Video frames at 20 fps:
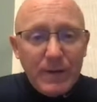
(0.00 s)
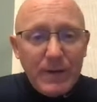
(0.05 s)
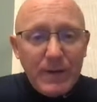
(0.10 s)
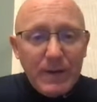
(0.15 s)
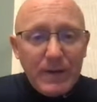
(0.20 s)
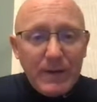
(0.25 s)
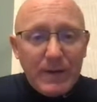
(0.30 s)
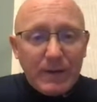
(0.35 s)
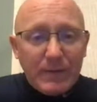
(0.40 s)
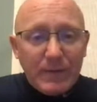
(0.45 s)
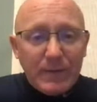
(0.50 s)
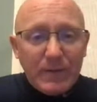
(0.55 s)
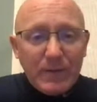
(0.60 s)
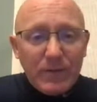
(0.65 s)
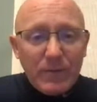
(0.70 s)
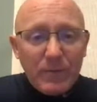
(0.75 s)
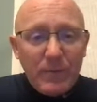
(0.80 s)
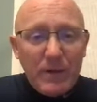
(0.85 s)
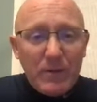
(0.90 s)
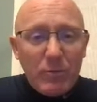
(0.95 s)
Now that
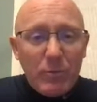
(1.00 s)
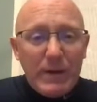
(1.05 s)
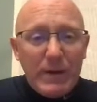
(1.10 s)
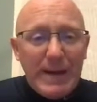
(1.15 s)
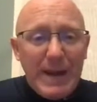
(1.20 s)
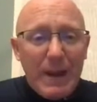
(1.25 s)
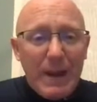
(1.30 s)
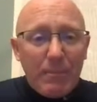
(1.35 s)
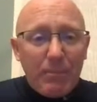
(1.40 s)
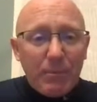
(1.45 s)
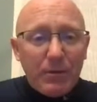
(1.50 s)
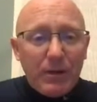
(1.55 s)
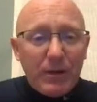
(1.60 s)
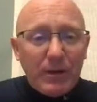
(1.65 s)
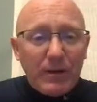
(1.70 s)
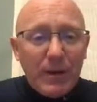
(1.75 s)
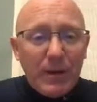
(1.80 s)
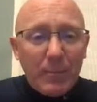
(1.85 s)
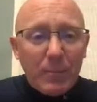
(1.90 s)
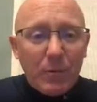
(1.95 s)
doesn't mean we can't plug
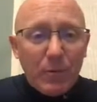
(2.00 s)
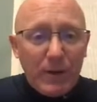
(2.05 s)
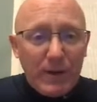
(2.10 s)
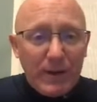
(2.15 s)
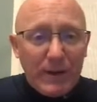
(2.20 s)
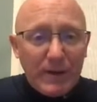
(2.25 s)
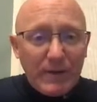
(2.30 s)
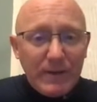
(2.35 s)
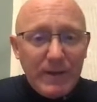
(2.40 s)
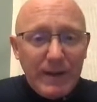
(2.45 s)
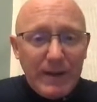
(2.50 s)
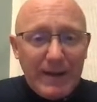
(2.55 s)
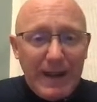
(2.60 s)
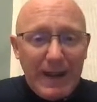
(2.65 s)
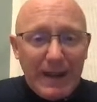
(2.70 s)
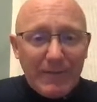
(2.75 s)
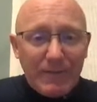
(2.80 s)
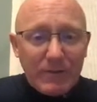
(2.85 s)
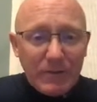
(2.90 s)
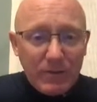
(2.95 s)
a number in and
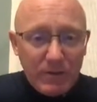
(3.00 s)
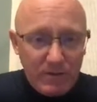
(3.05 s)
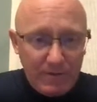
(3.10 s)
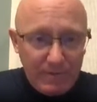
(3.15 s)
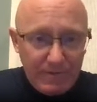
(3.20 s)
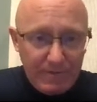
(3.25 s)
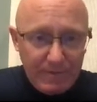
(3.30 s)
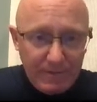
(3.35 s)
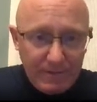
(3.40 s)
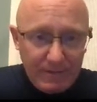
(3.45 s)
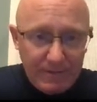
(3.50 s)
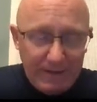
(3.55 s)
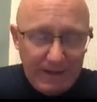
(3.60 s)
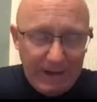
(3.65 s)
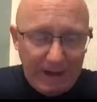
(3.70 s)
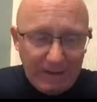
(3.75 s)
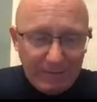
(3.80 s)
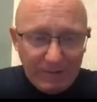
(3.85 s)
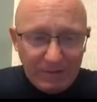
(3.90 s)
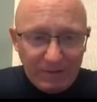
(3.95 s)
have
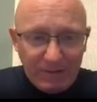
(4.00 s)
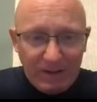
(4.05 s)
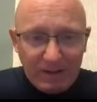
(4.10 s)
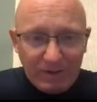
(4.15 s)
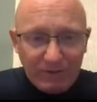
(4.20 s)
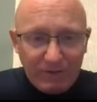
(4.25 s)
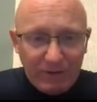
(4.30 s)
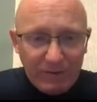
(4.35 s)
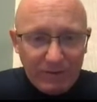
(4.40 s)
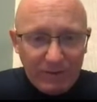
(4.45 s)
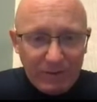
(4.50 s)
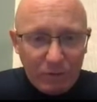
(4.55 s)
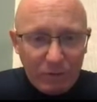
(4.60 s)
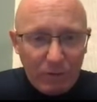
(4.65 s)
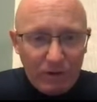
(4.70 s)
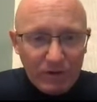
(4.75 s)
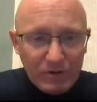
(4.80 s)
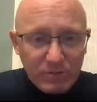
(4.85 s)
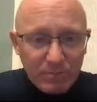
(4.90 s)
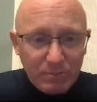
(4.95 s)
it satisfy the
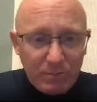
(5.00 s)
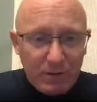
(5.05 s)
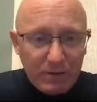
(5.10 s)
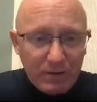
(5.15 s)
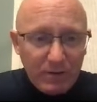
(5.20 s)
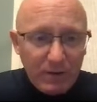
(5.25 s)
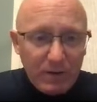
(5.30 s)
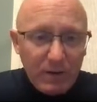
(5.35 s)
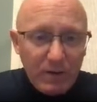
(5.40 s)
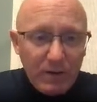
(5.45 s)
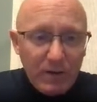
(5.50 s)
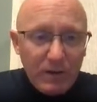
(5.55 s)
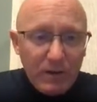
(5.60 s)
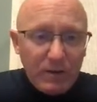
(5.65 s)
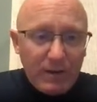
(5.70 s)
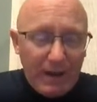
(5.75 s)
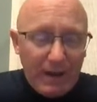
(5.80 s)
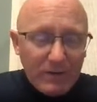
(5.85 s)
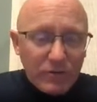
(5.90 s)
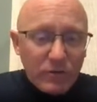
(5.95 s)
equation, but
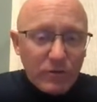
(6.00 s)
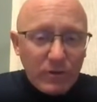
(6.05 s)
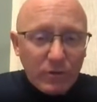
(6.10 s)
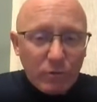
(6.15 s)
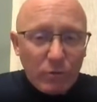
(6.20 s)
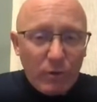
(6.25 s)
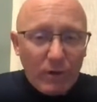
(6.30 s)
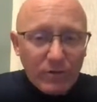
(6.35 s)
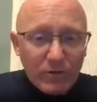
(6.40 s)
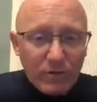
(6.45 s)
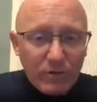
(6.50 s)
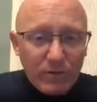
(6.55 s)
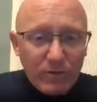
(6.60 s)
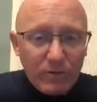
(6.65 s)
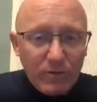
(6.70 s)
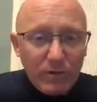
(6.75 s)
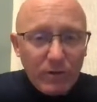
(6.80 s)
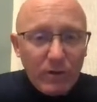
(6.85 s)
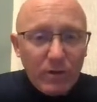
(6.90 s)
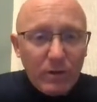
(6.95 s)
to answer this question,
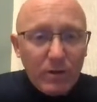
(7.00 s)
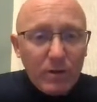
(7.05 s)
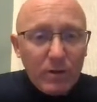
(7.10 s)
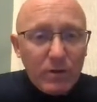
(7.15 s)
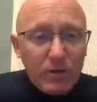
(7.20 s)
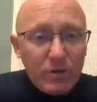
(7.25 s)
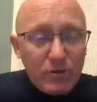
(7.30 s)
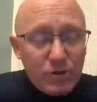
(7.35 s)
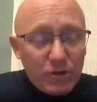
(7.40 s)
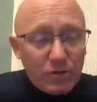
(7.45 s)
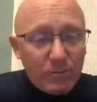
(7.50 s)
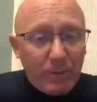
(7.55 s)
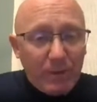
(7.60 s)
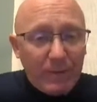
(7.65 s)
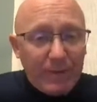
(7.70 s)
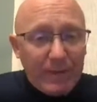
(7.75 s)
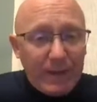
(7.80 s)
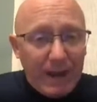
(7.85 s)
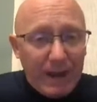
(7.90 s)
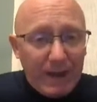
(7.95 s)
just by
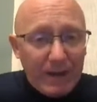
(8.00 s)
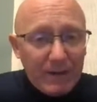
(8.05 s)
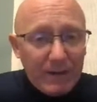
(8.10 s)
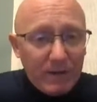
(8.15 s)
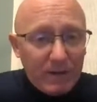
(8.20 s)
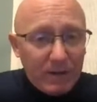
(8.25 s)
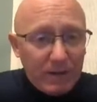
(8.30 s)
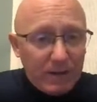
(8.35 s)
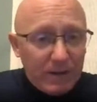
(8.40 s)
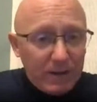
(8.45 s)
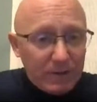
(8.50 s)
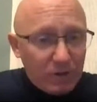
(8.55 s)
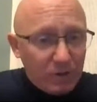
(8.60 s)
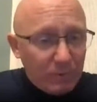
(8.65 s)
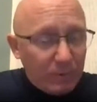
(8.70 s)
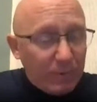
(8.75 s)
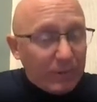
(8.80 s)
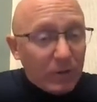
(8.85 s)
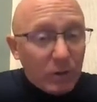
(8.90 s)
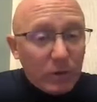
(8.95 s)

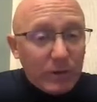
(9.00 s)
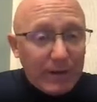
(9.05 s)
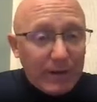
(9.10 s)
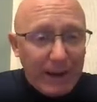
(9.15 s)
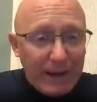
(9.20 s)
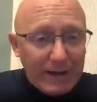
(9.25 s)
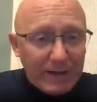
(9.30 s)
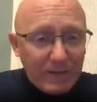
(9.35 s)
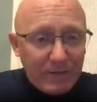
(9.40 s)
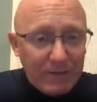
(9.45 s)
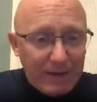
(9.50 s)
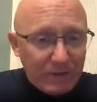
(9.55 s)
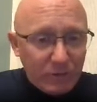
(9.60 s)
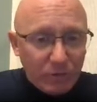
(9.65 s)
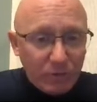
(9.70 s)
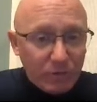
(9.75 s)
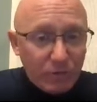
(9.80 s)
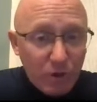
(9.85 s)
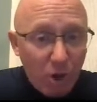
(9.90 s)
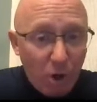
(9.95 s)
looking at it, the
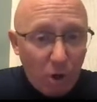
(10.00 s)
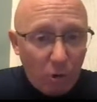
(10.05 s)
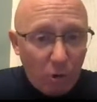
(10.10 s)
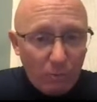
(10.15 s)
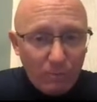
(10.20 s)
answer is no.